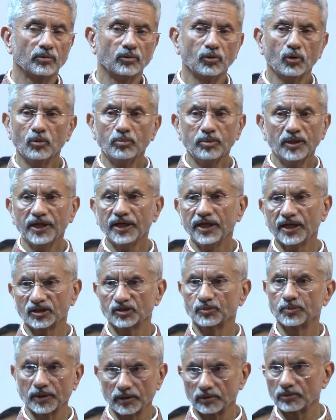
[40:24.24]
nobody
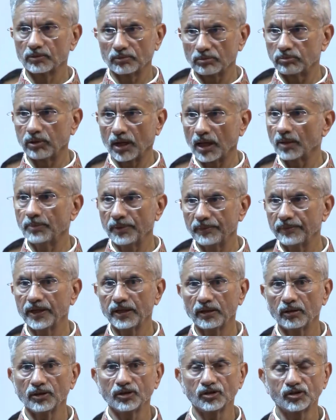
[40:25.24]
expected, I'll be
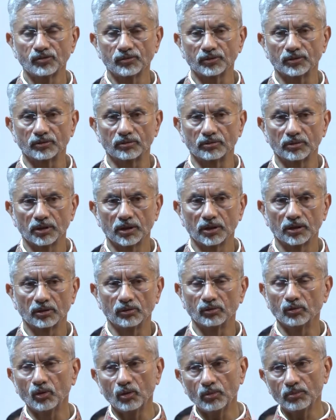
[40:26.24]
very honest with you,
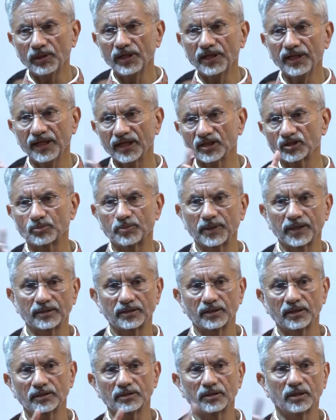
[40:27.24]
nobody
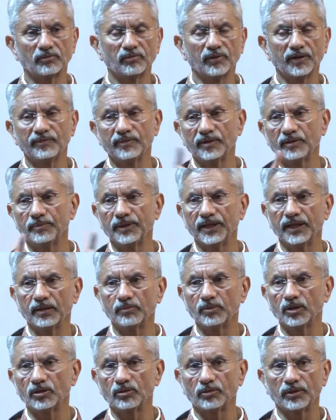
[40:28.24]
expected that we will be
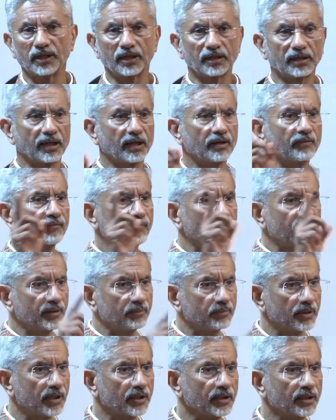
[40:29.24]
able to get
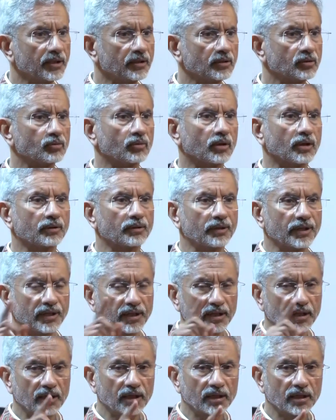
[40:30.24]
everybody to
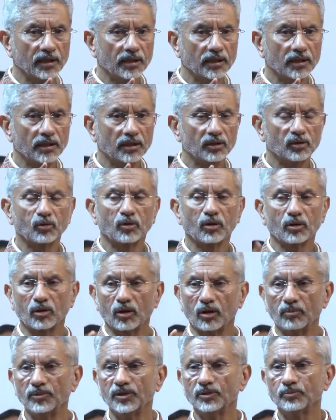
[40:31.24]
agree to a
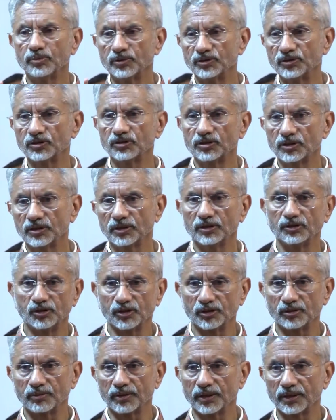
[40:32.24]
common position in
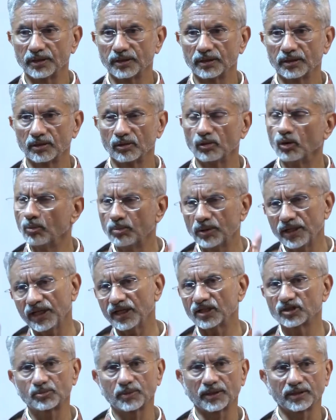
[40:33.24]
G20. Nobody
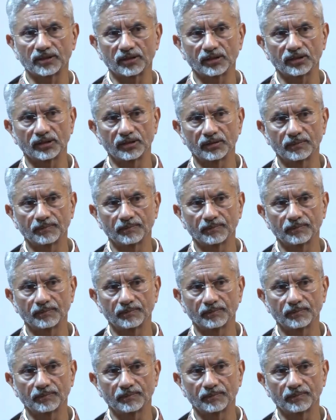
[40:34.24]
expected.